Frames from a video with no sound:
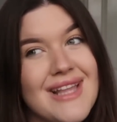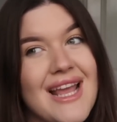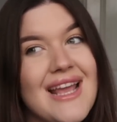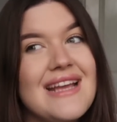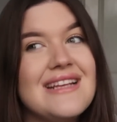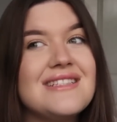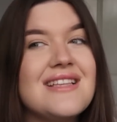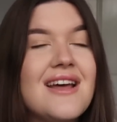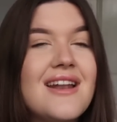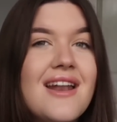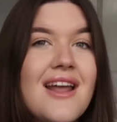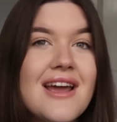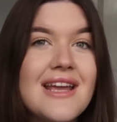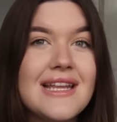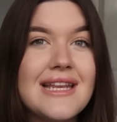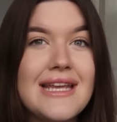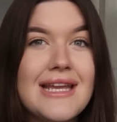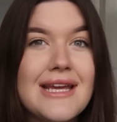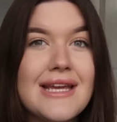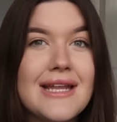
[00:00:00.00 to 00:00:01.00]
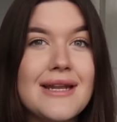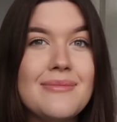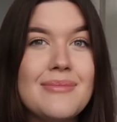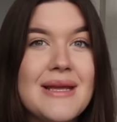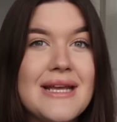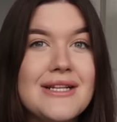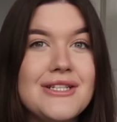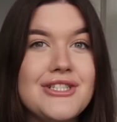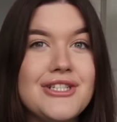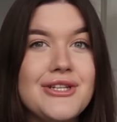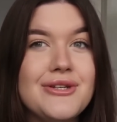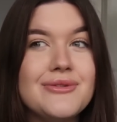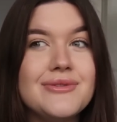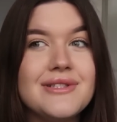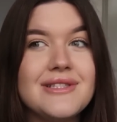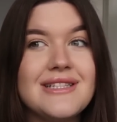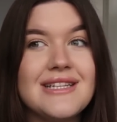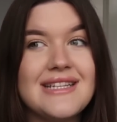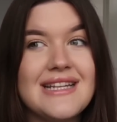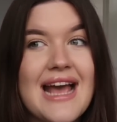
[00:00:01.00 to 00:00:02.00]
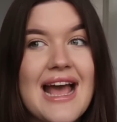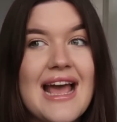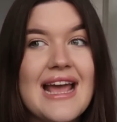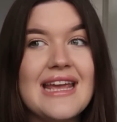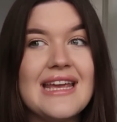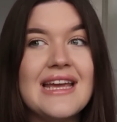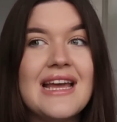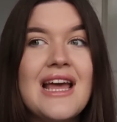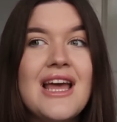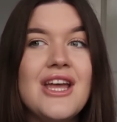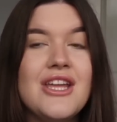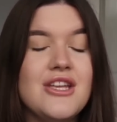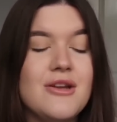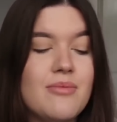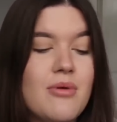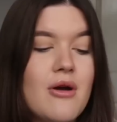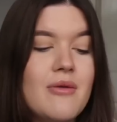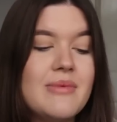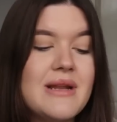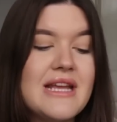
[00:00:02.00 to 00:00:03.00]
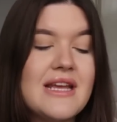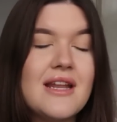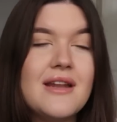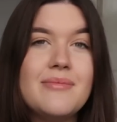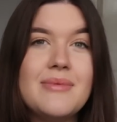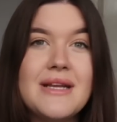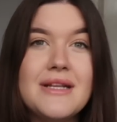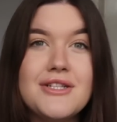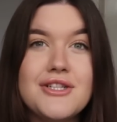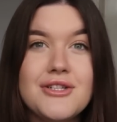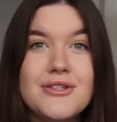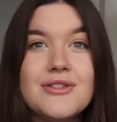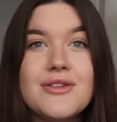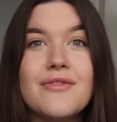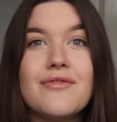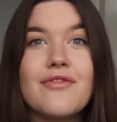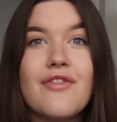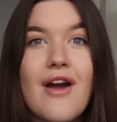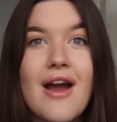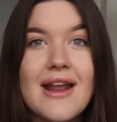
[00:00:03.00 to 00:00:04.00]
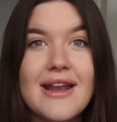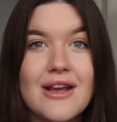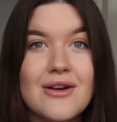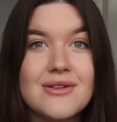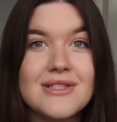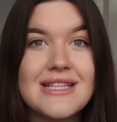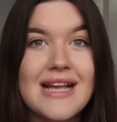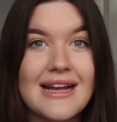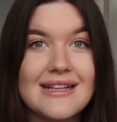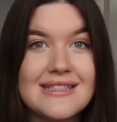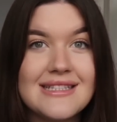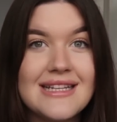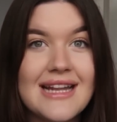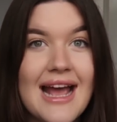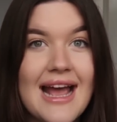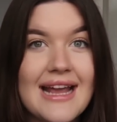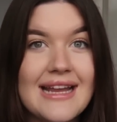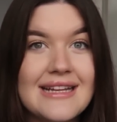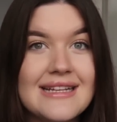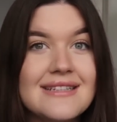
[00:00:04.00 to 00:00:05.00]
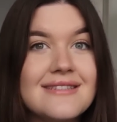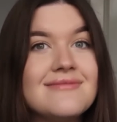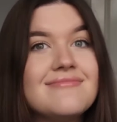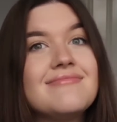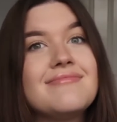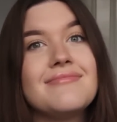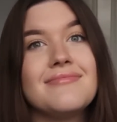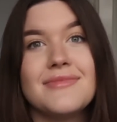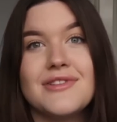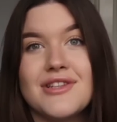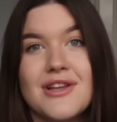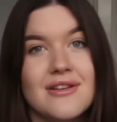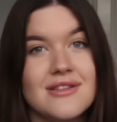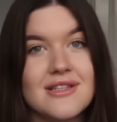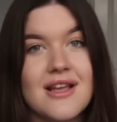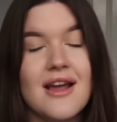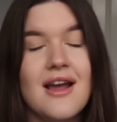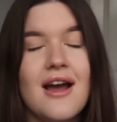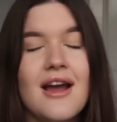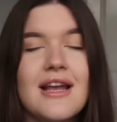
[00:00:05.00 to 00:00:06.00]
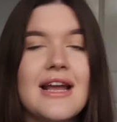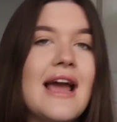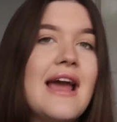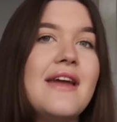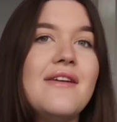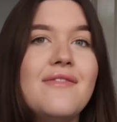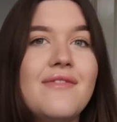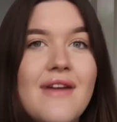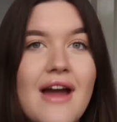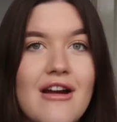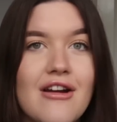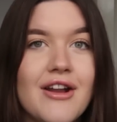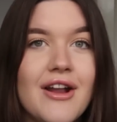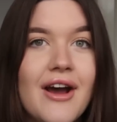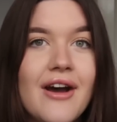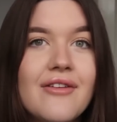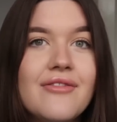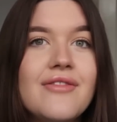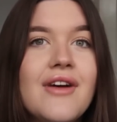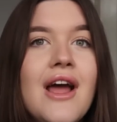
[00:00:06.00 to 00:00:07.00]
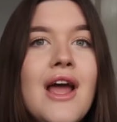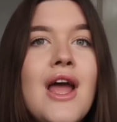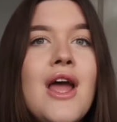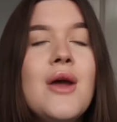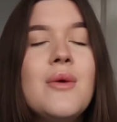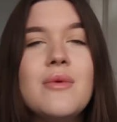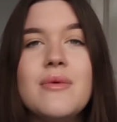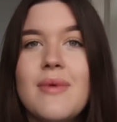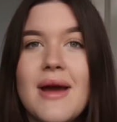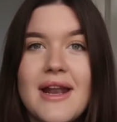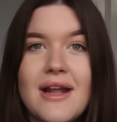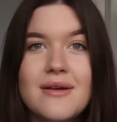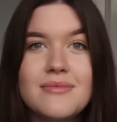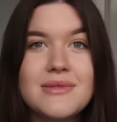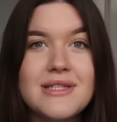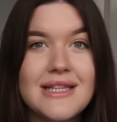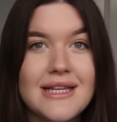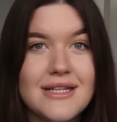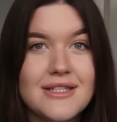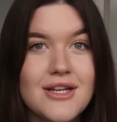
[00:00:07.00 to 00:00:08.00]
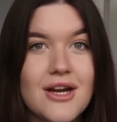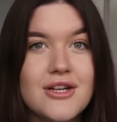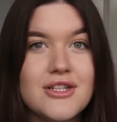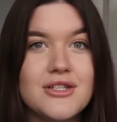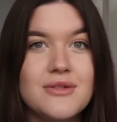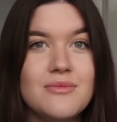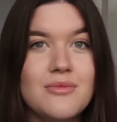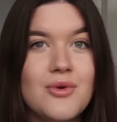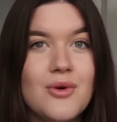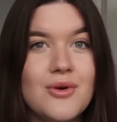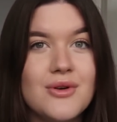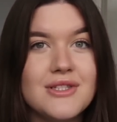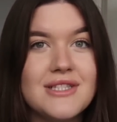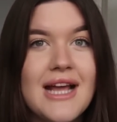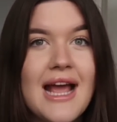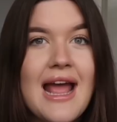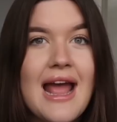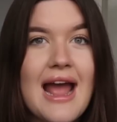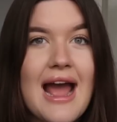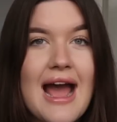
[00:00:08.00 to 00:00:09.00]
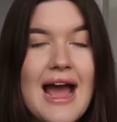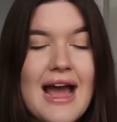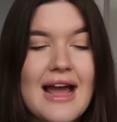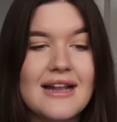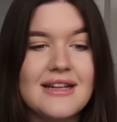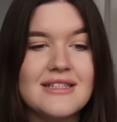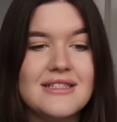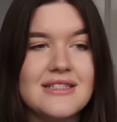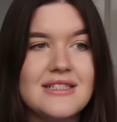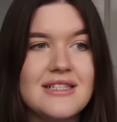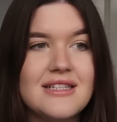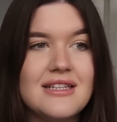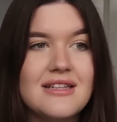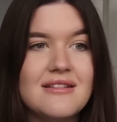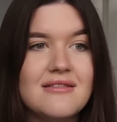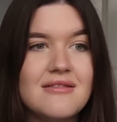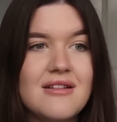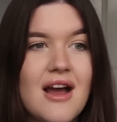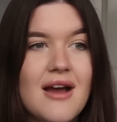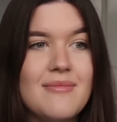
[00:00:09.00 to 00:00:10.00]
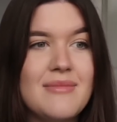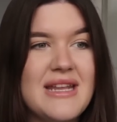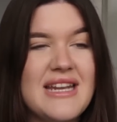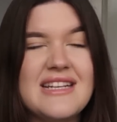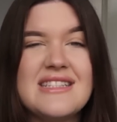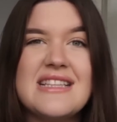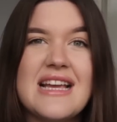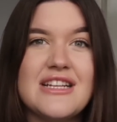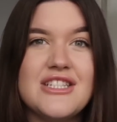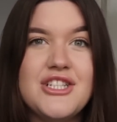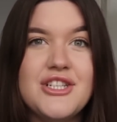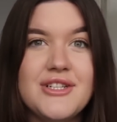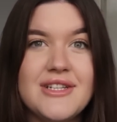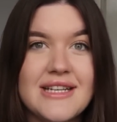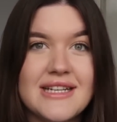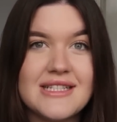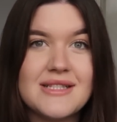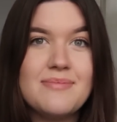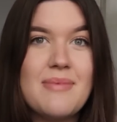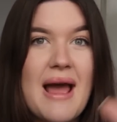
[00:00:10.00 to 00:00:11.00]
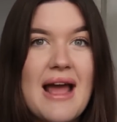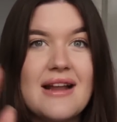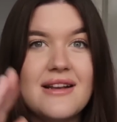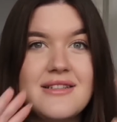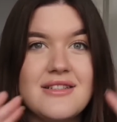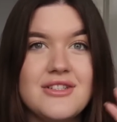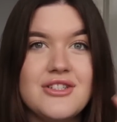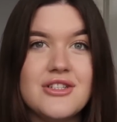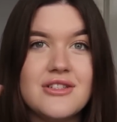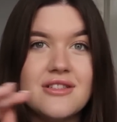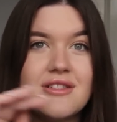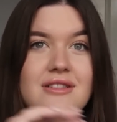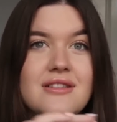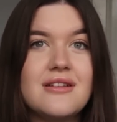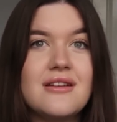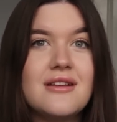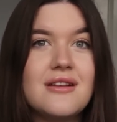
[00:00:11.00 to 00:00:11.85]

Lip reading: it's unlikely you're going to be induced today. You're probably going to be induced on Friday or Saturday. So I was like, okay, fair enough. We went up to the induction ward, and I mean, it's as you'd expect, just